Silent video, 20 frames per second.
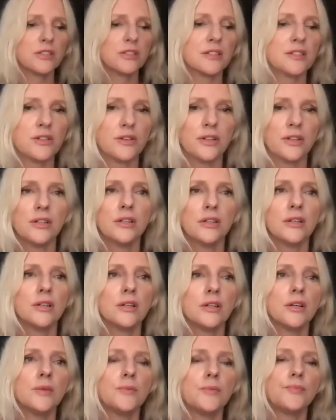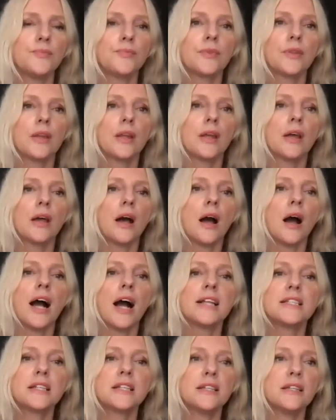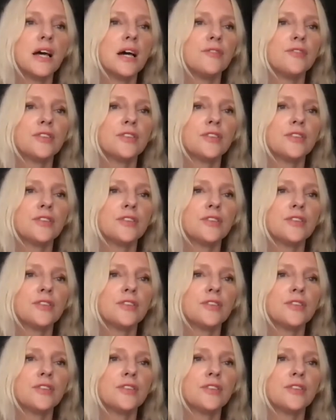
to come to. You just came.